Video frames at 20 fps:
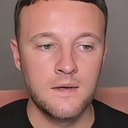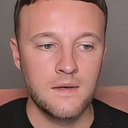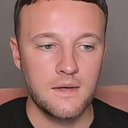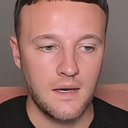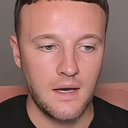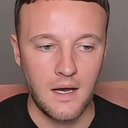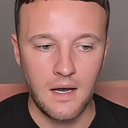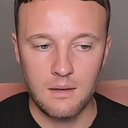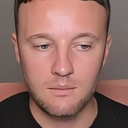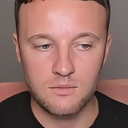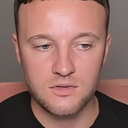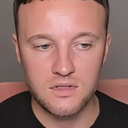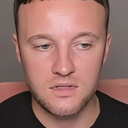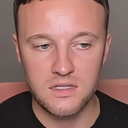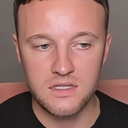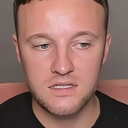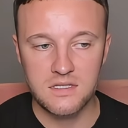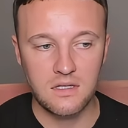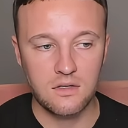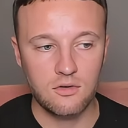So
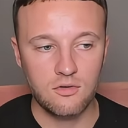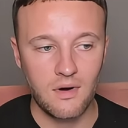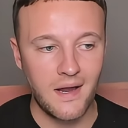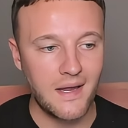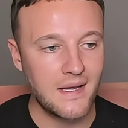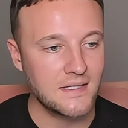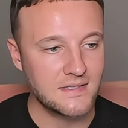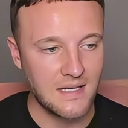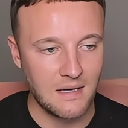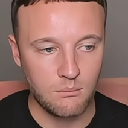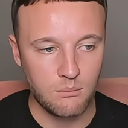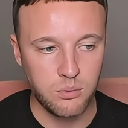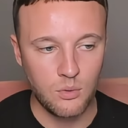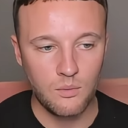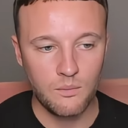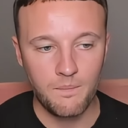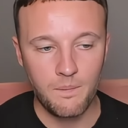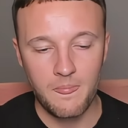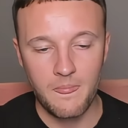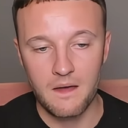this is a great
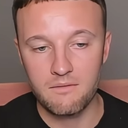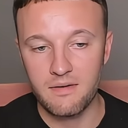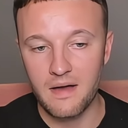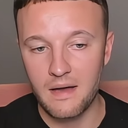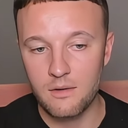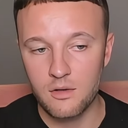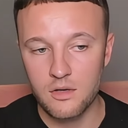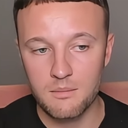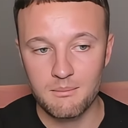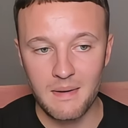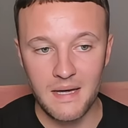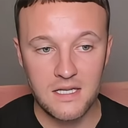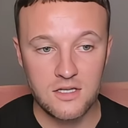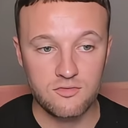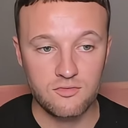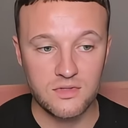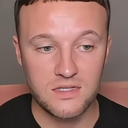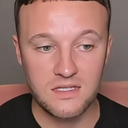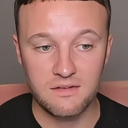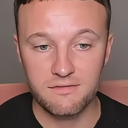example of how you can manage
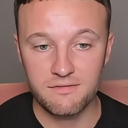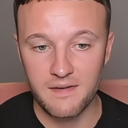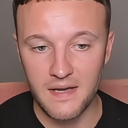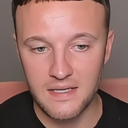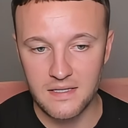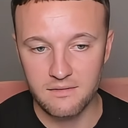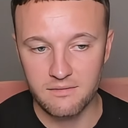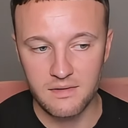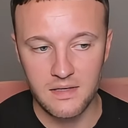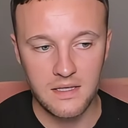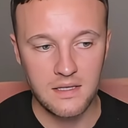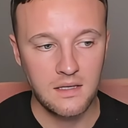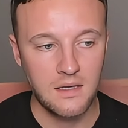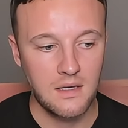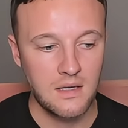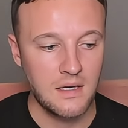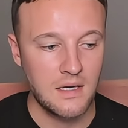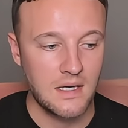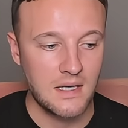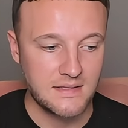risk effectively,
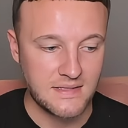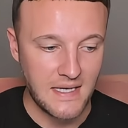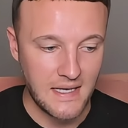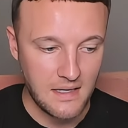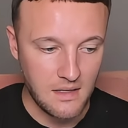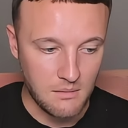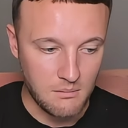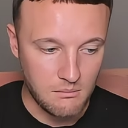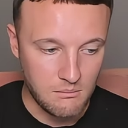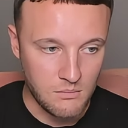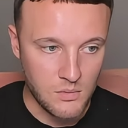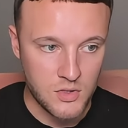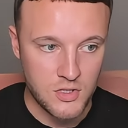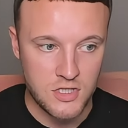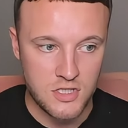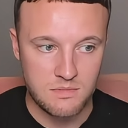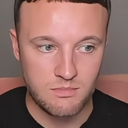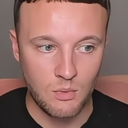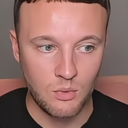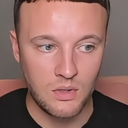take much
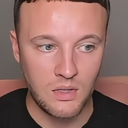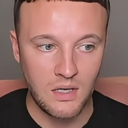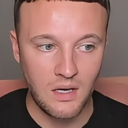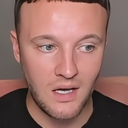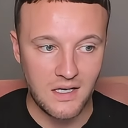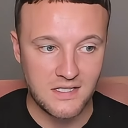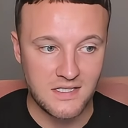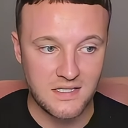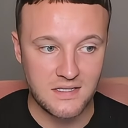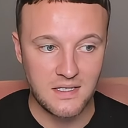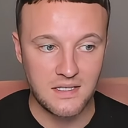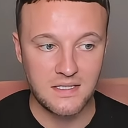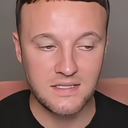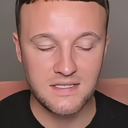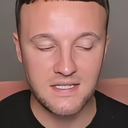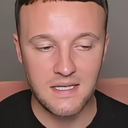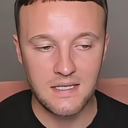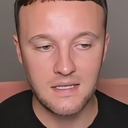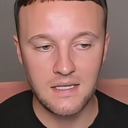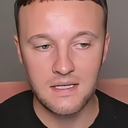smaller losses than
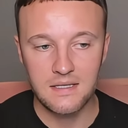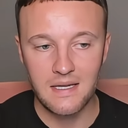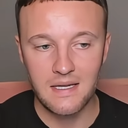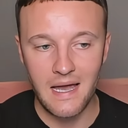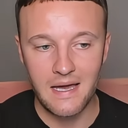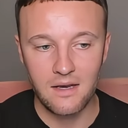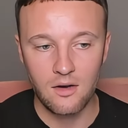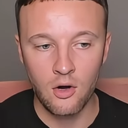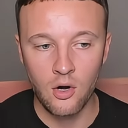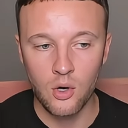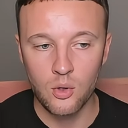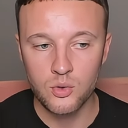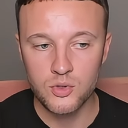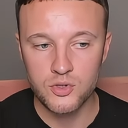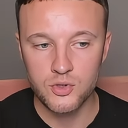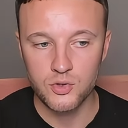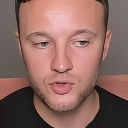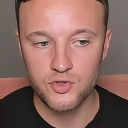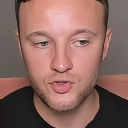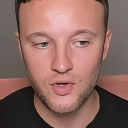intended, and hold
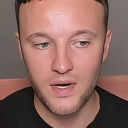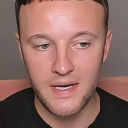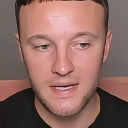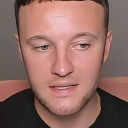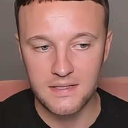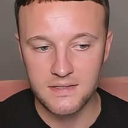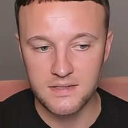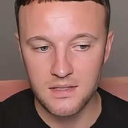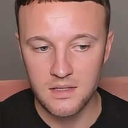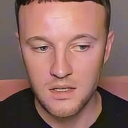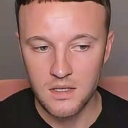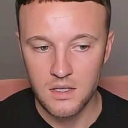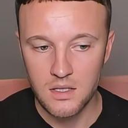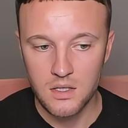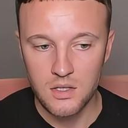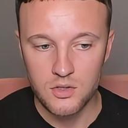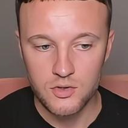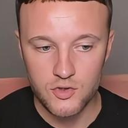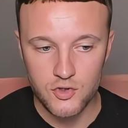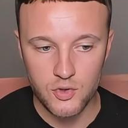your trades
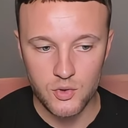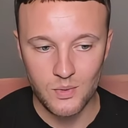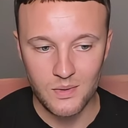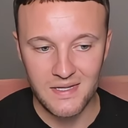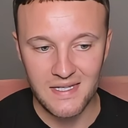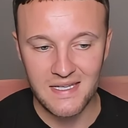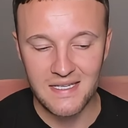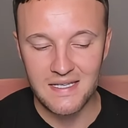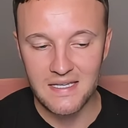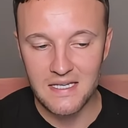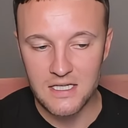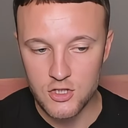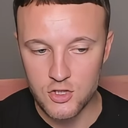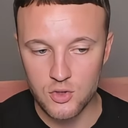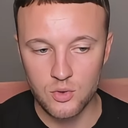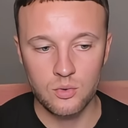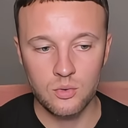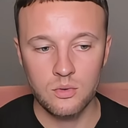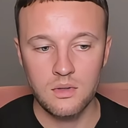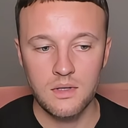to the
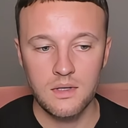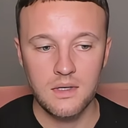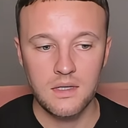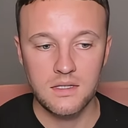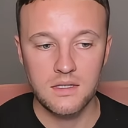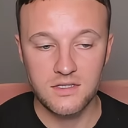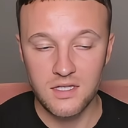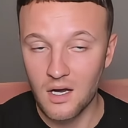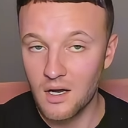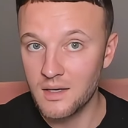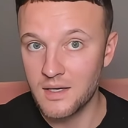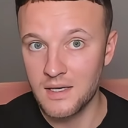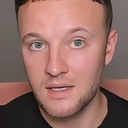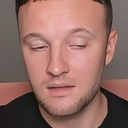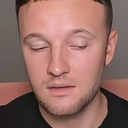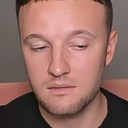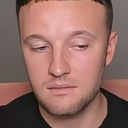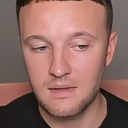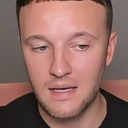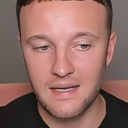initial
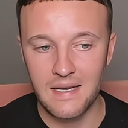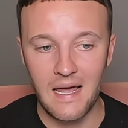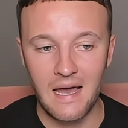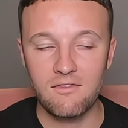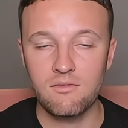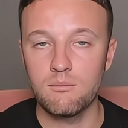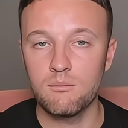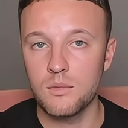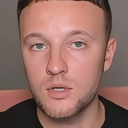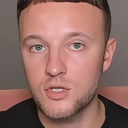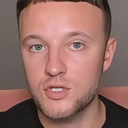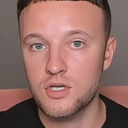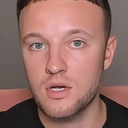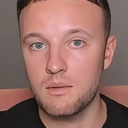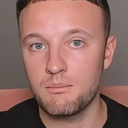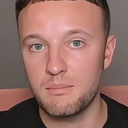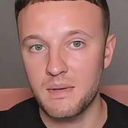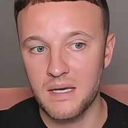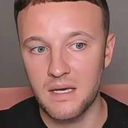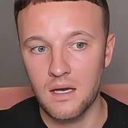target and have much
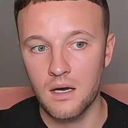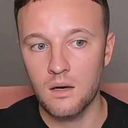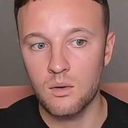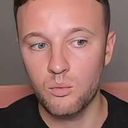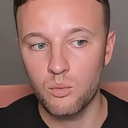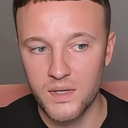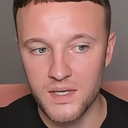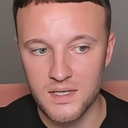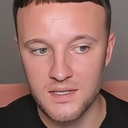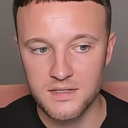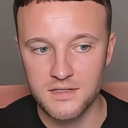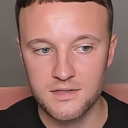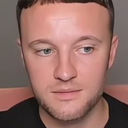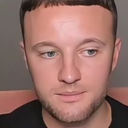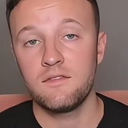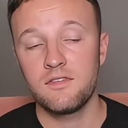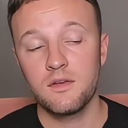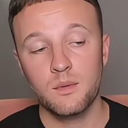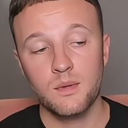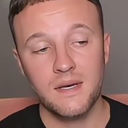bigger winners.
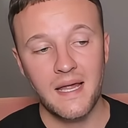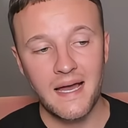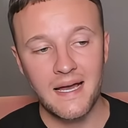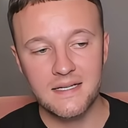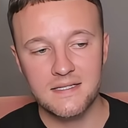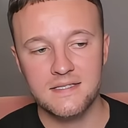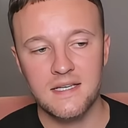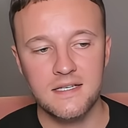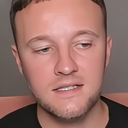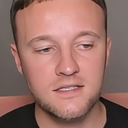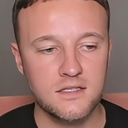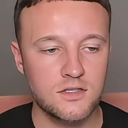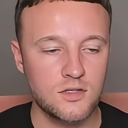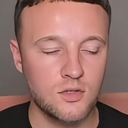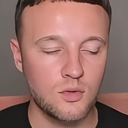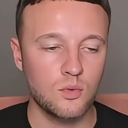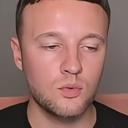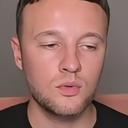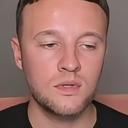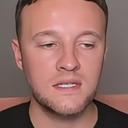If you want access to
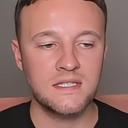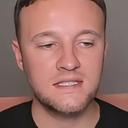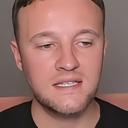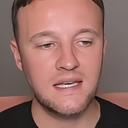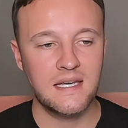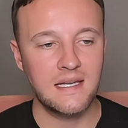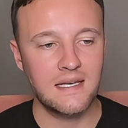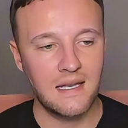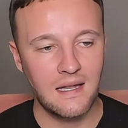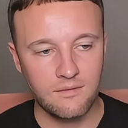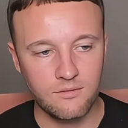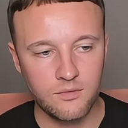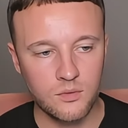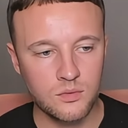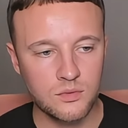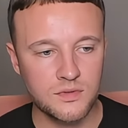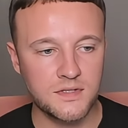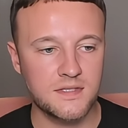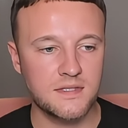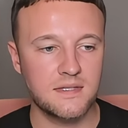all these key
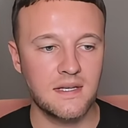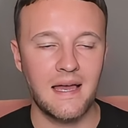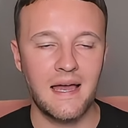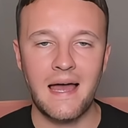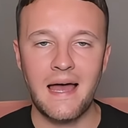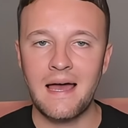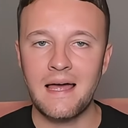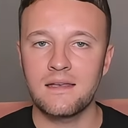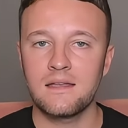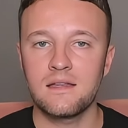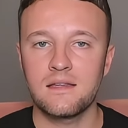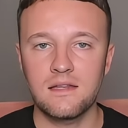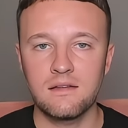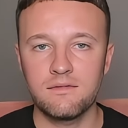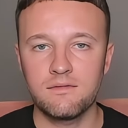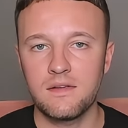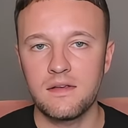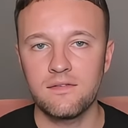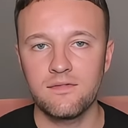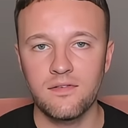levels and the
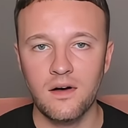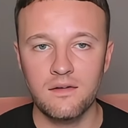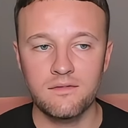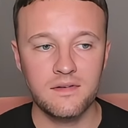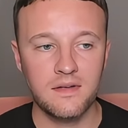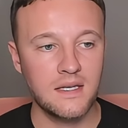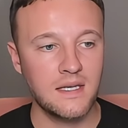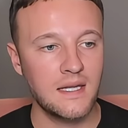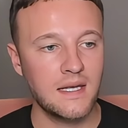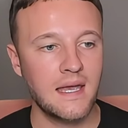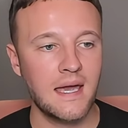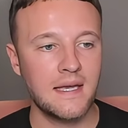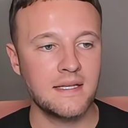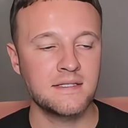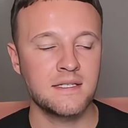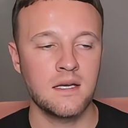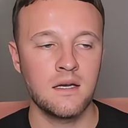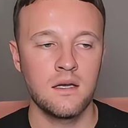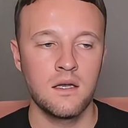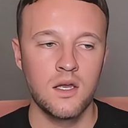V5
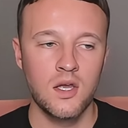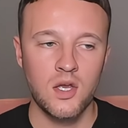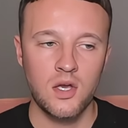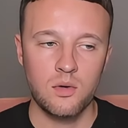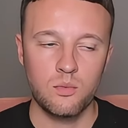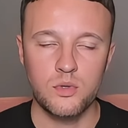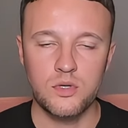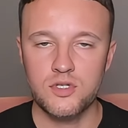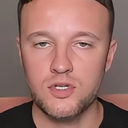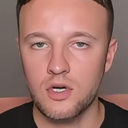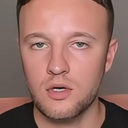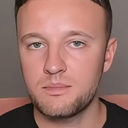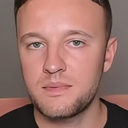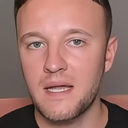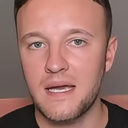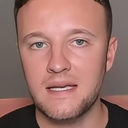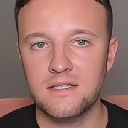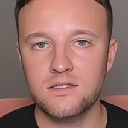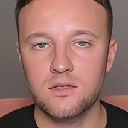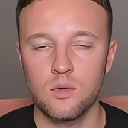indicator, which
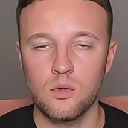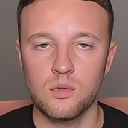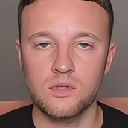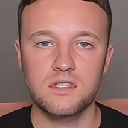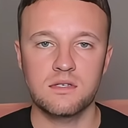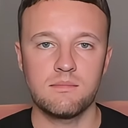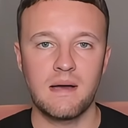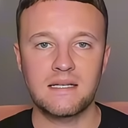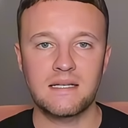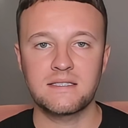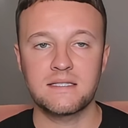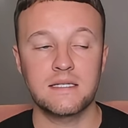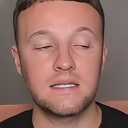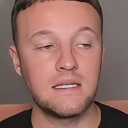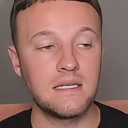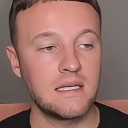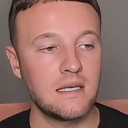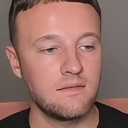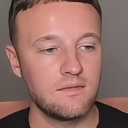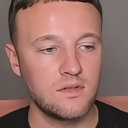updates
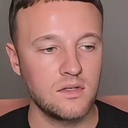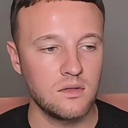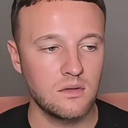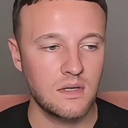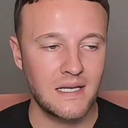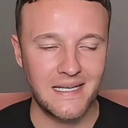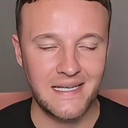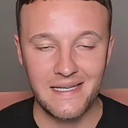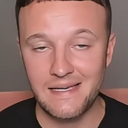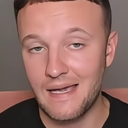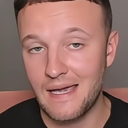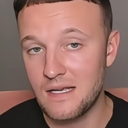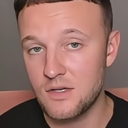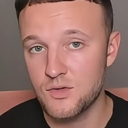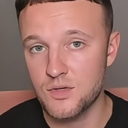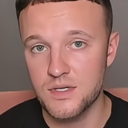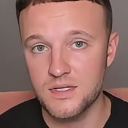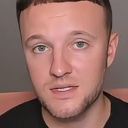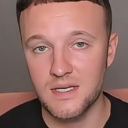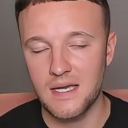automatically, giving you clear
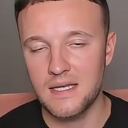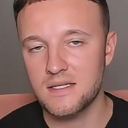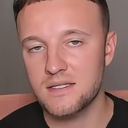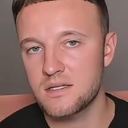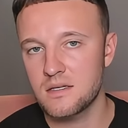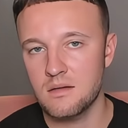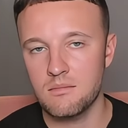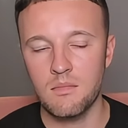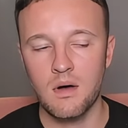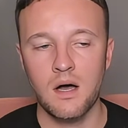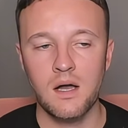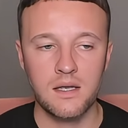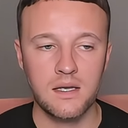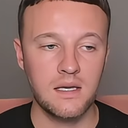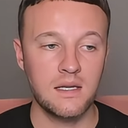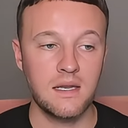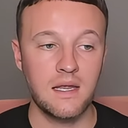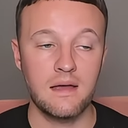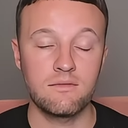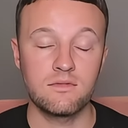entries into the
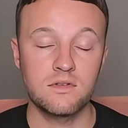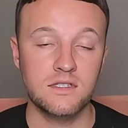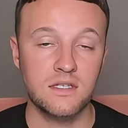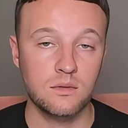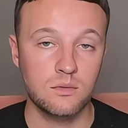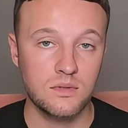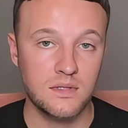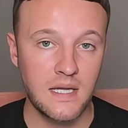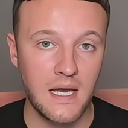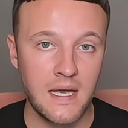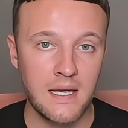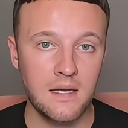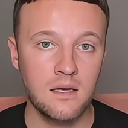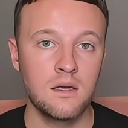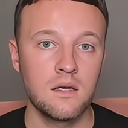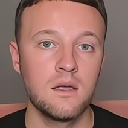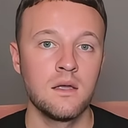market every single day,